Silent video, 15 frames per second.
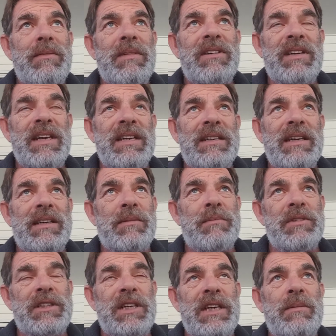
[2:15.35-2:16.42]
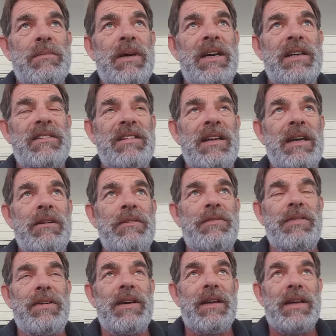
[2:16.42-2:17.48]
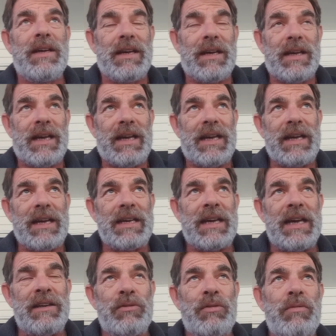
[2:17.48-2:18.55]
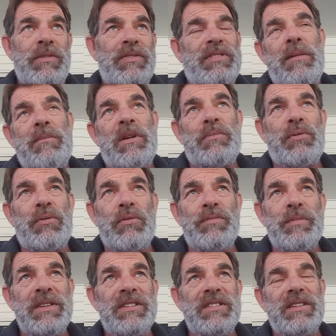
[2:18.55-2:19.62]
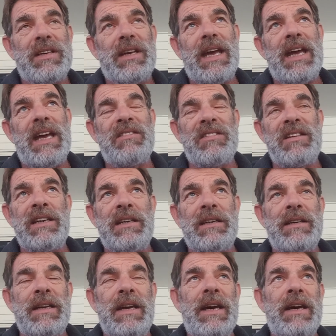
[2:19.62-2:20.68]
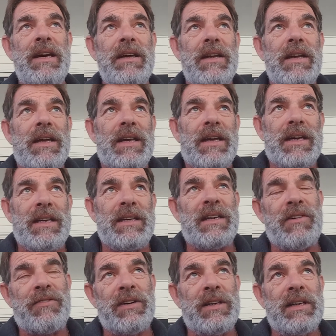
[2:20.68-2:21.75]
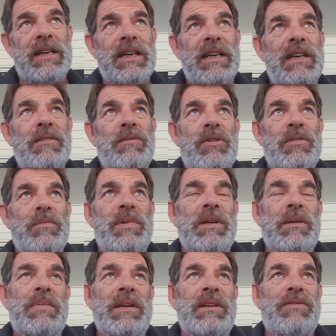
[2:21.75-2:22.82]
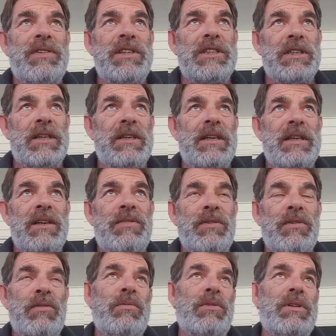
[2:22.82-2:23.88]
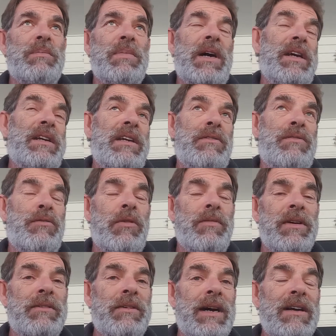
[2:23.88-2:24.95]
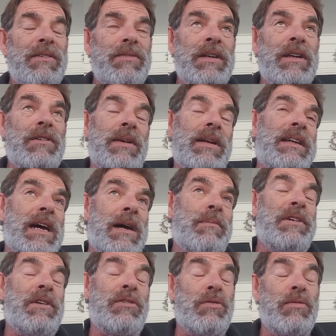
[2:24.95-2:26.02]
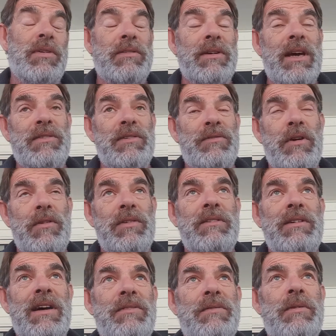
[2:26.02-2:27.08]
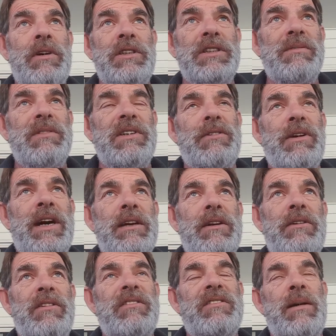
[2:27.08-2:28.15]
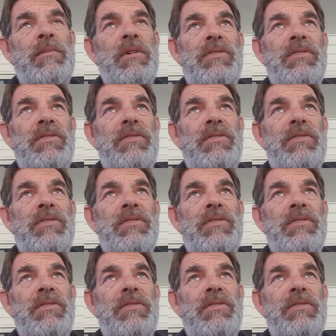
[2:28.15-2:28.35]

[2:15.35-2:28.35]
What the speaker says: We think that the machine by itself can do with some improvements, as in it definitely would be beneficial if you would buy it in a four-wheel drive, and it will come in a two-wheel drive and four-wheel drive version. We tried it on